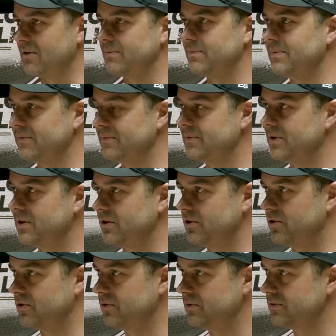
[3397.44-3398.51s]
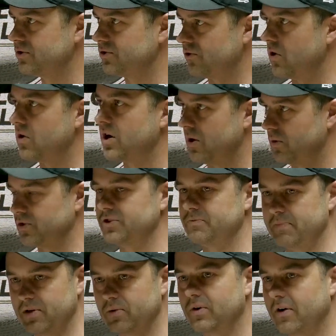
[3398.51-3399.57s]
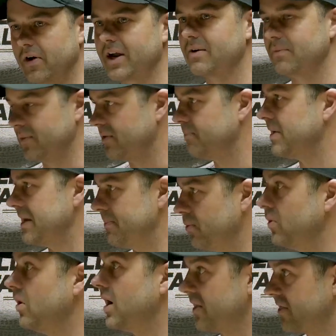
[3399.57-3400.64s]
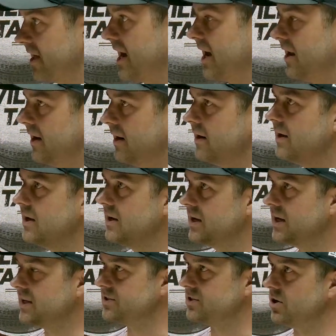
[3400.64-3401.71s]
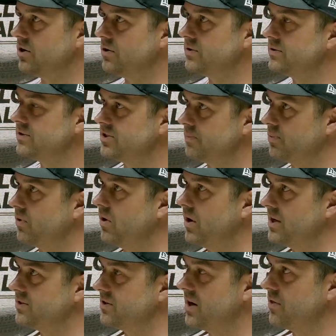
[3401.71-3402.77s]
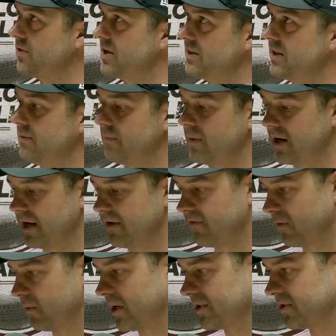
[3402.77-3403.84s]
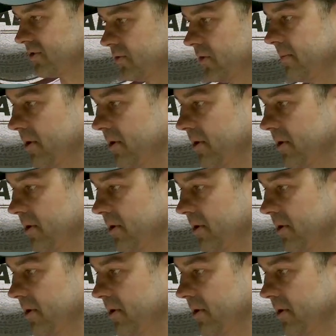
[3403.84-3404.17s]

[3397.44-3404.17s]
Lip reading: how strong cultures build, I reckon, with people like that. And it's no surprise, I think, then when everyone